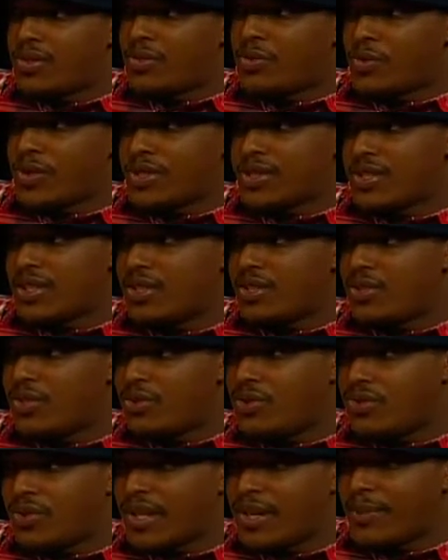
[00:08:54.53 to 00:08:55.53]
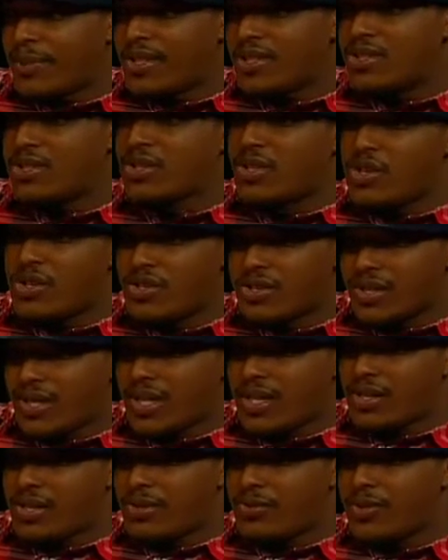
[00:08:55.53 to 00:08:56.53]
what's the new. You know I mean? Songs
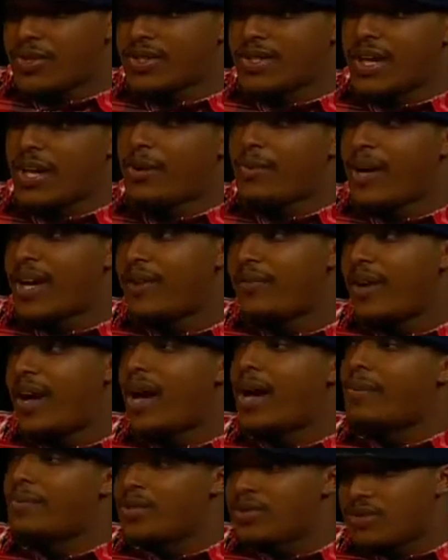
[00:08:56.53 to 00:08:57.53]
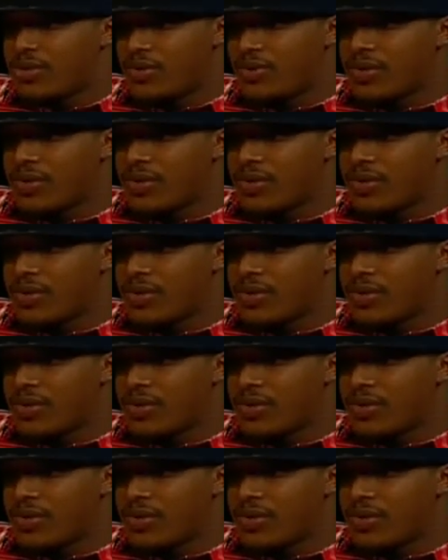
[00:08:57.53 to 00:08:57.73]
out. What's everybody vibing to?